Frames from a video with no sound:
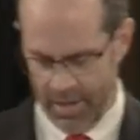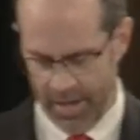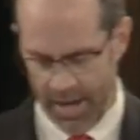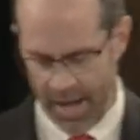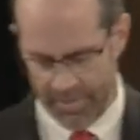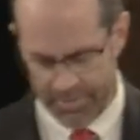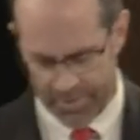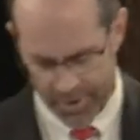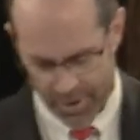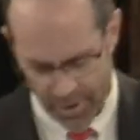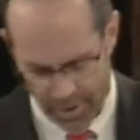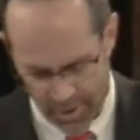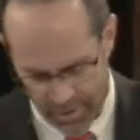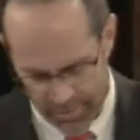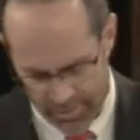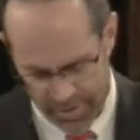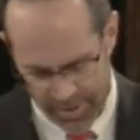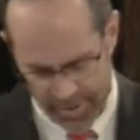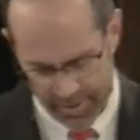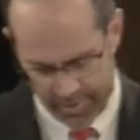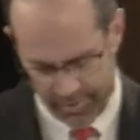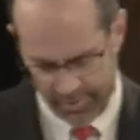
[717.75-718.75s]
And after all
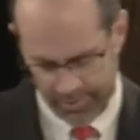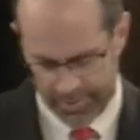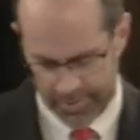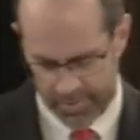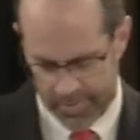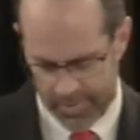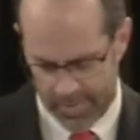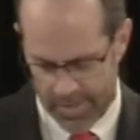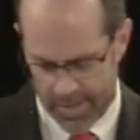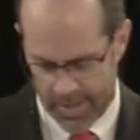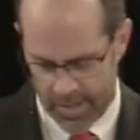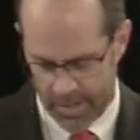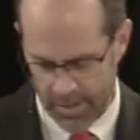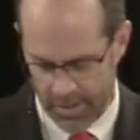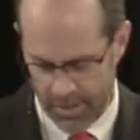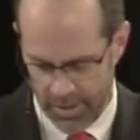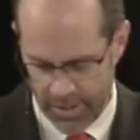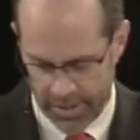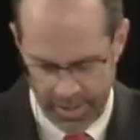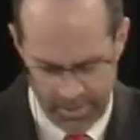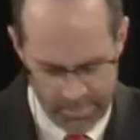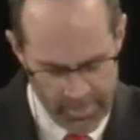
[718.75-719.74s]
of this,
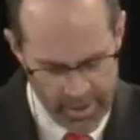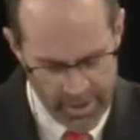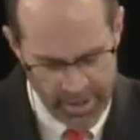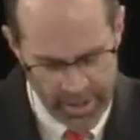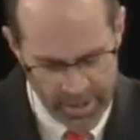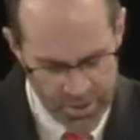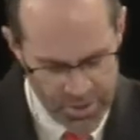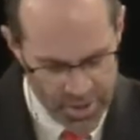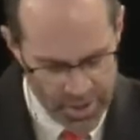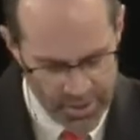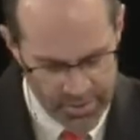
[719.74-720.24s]
look at Mary and